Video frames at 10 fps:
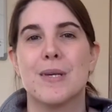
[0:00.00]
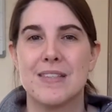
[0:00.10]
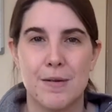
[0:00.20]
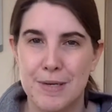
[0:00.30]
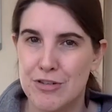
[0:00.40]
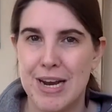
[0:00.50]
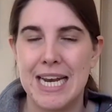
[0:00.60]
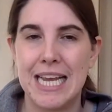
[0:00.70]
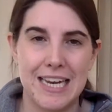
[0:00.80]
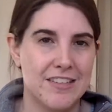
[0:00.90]
because it'll be
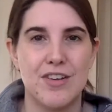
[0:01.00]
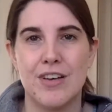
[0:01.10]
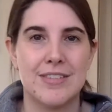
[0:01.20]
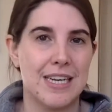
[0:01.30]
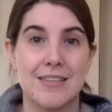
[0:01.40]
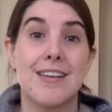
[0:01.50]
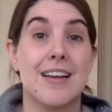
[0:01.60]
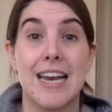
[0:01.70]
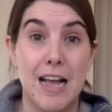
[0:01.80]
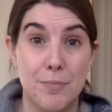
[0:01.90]
draining and exhausting and it's
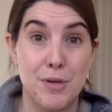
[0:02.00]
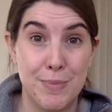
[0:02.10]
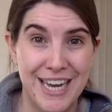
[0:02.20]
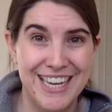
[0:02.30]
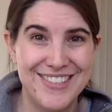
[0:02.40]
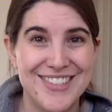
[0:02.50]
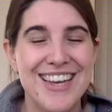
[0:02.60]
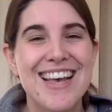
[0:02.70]
not going to help you much.